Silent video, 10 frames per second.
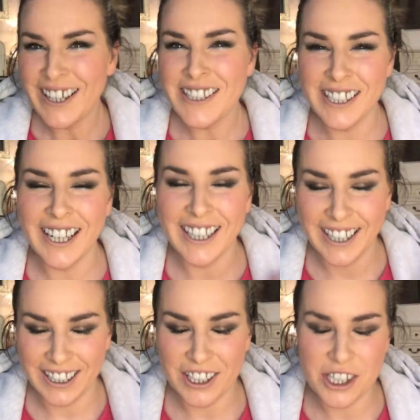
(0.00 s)
So you're getting
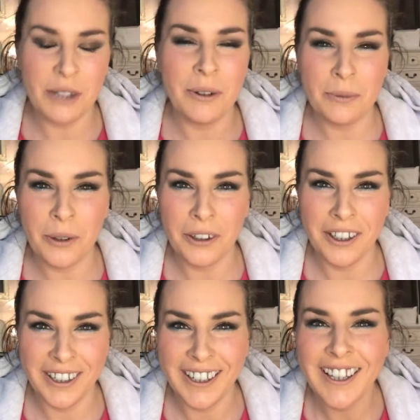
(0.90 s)
kind of two in one.
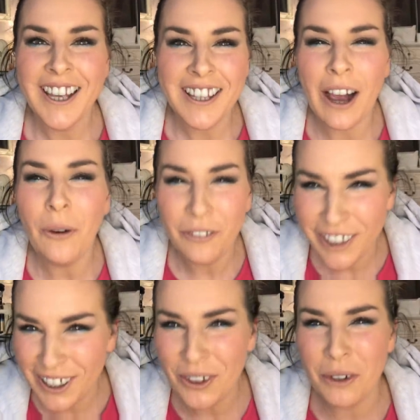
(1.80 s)
And I
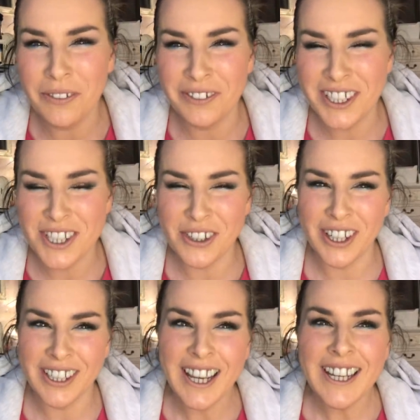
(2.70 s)
really hope you've
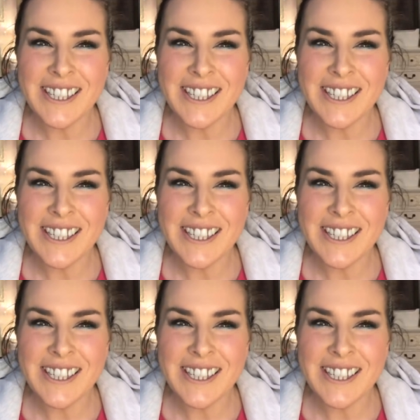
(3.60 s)
enjoyed.